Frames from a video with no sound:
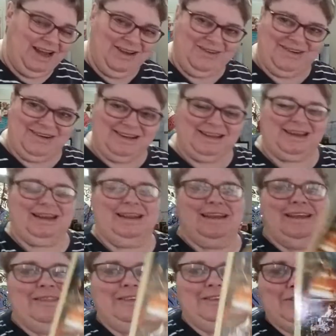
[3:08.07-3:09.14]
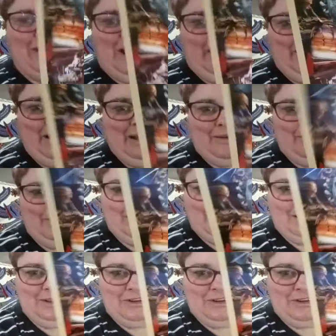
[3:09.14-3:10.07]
interesting. The chariot, one of the